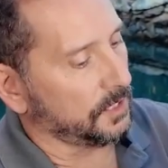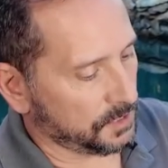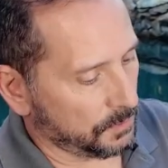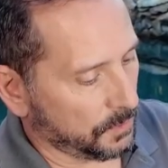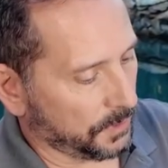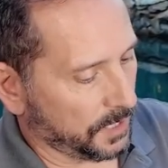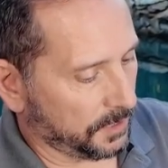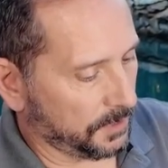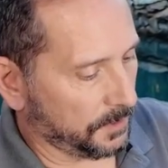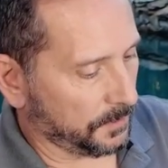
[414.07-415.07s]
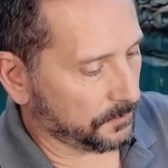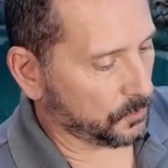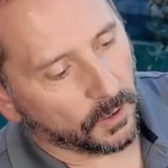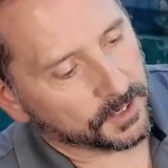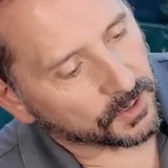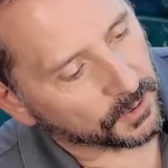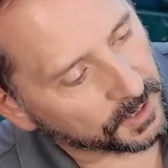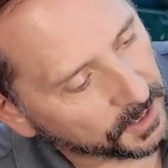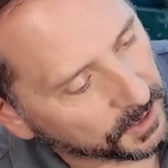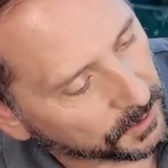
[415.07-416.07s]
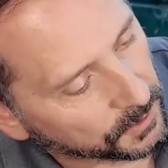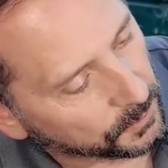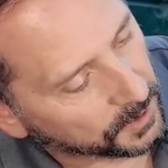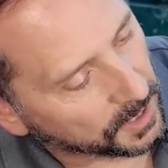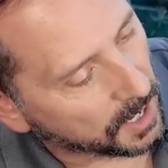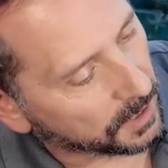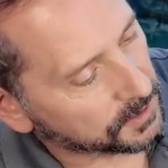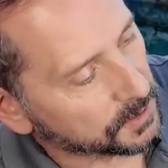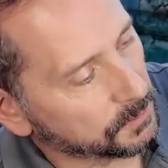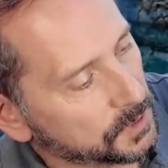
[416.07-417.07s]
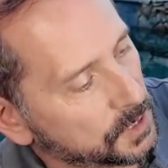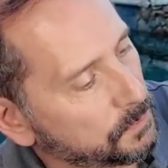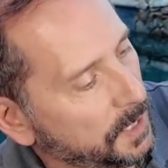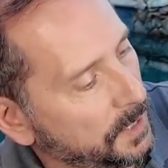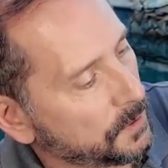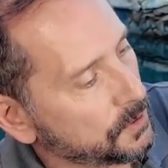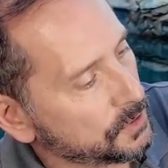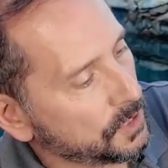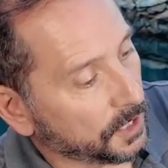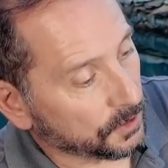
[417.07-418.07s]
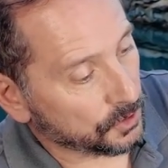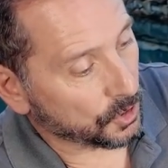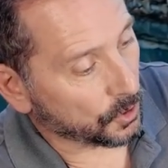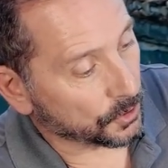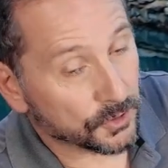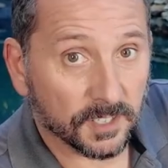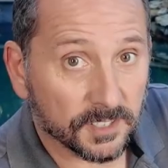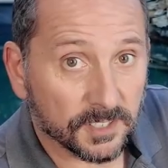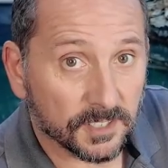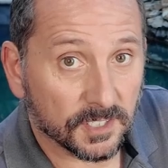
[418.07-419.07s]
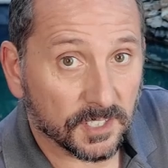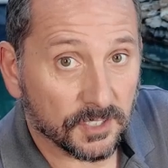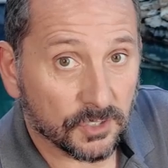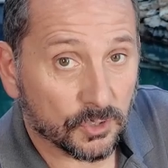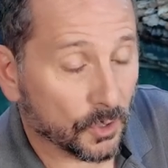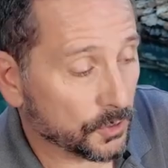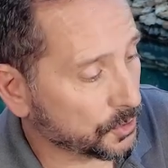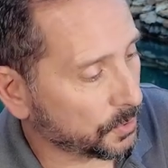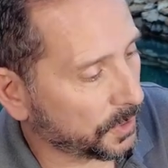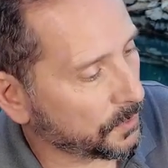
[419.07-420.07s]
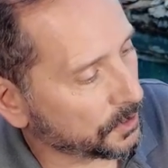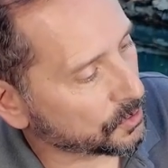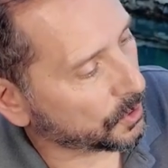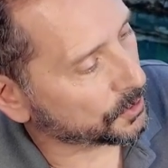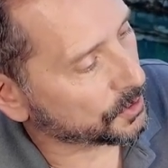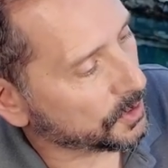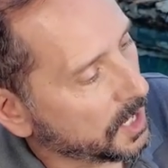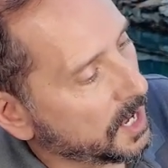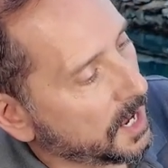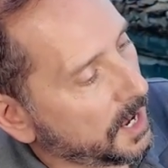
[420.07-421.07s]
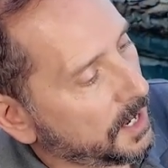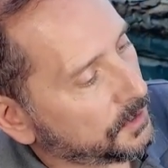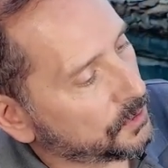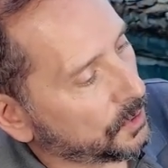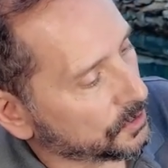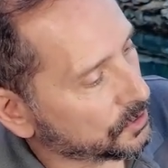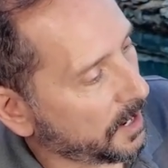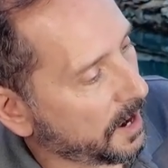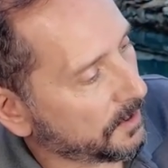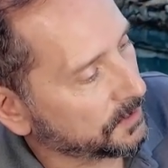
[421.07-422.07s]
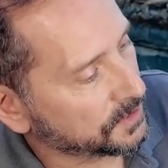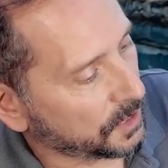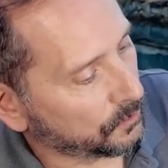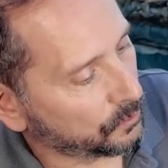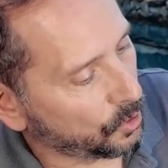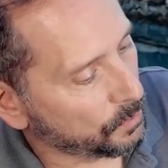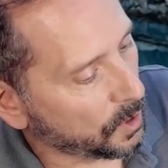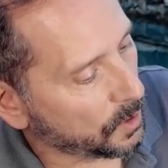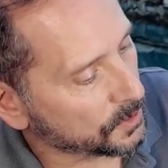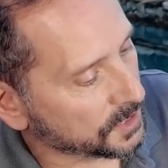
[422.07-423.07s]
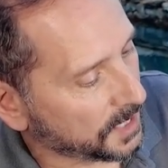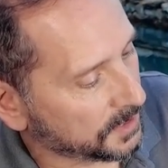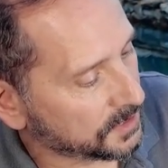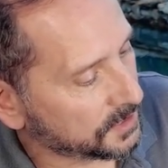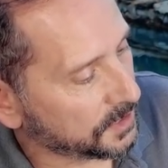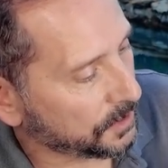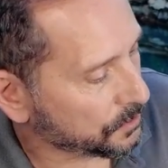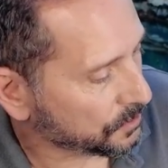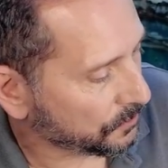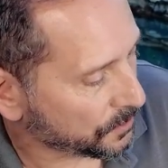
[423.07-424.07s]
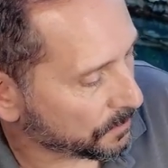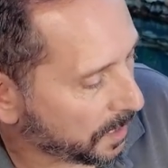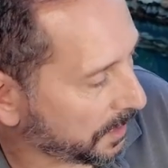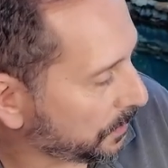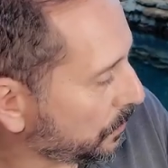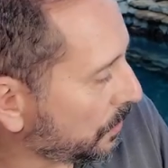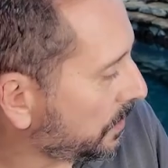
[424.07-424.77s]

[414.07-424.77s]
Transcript: Let's see what we got here. All right, so in here we got some spares. You got a charger. This is a nice charger, 20-watt charger. And you also have a set of roll bars and stickers for the bodywork.